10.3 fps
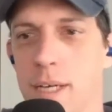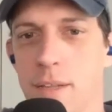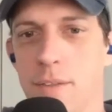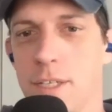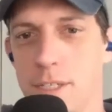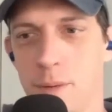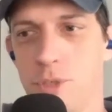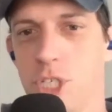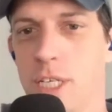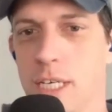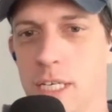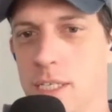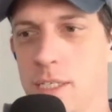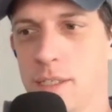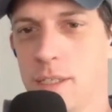and the assumption
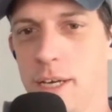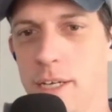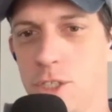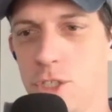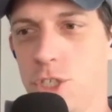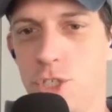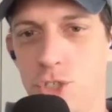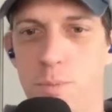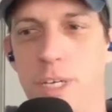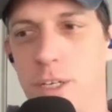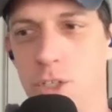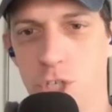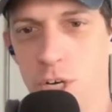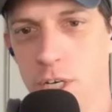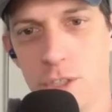is like she should be in
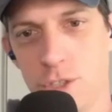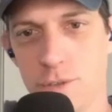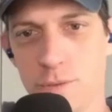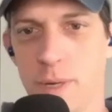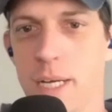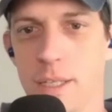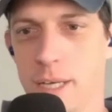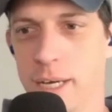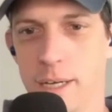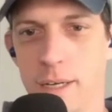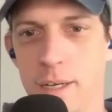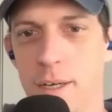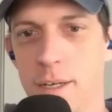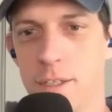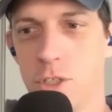charge, right? Like
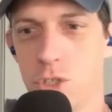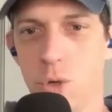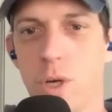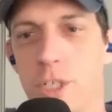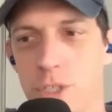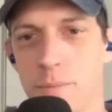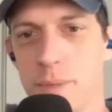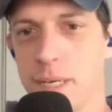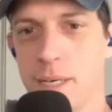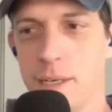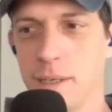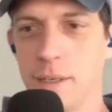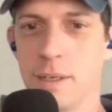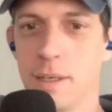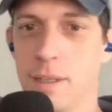Joy should be
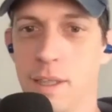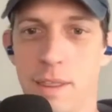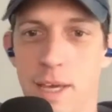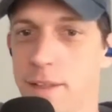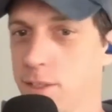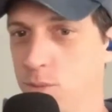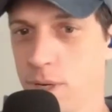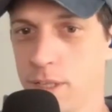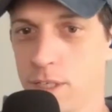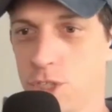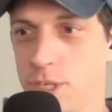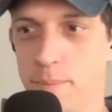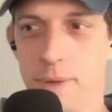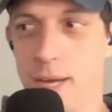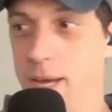the thing that's running the
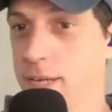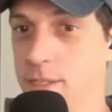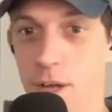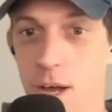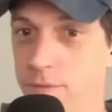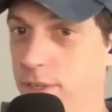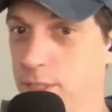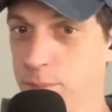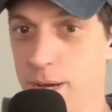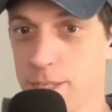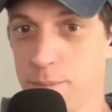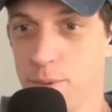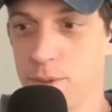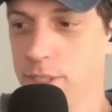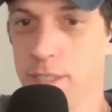ship as often as
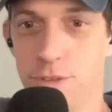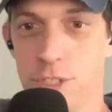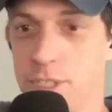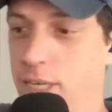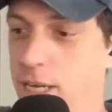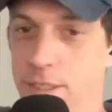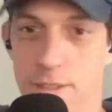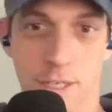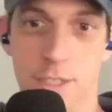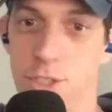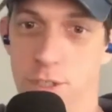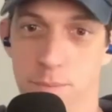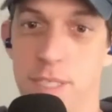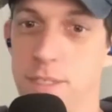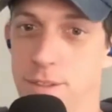possible. And if she's not,
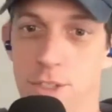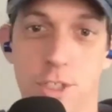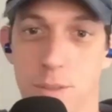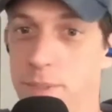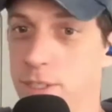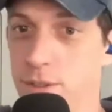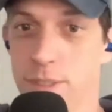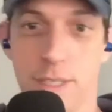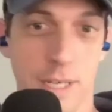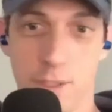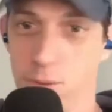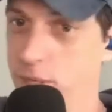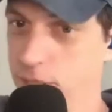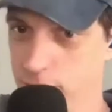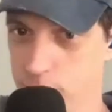she should be doing it as
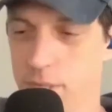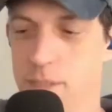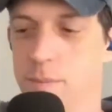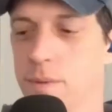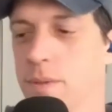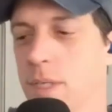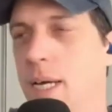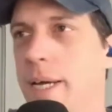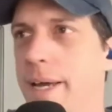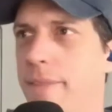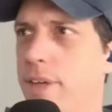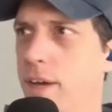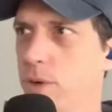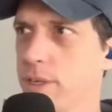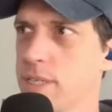quickly as possible. And then you
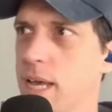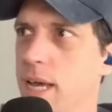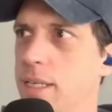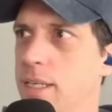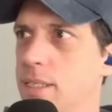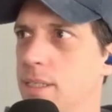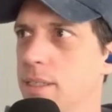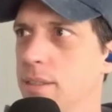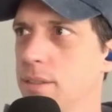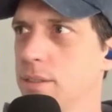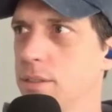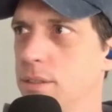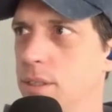have sadness and